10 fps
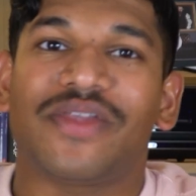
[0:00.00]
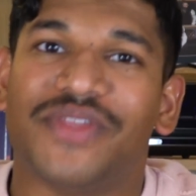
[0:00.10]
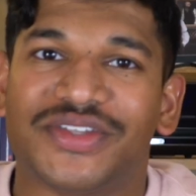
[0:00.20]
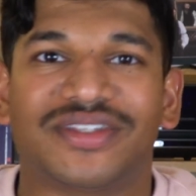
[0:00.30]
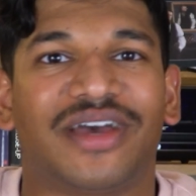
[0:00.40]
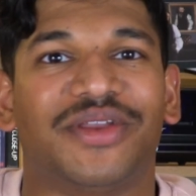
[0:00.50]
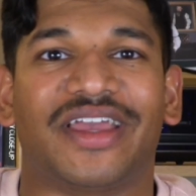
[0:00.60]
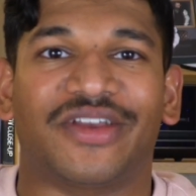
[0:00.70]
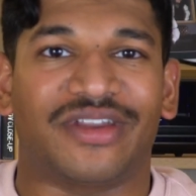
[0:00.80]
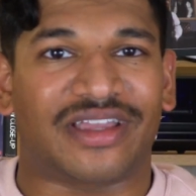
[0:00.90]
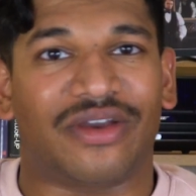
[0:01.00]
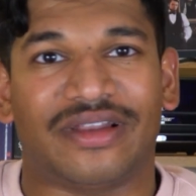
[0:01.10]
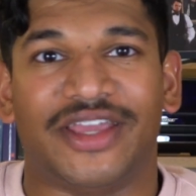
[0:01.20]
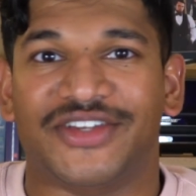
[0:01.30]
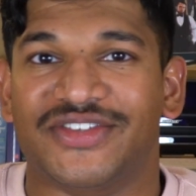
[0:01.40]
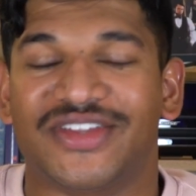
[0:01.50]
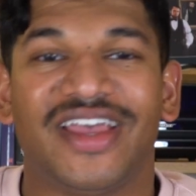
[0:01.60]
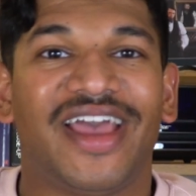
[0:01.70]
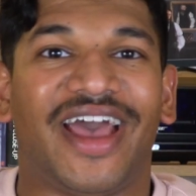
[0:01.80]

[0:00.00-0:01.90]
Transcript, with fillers: This is how you get good at calculations,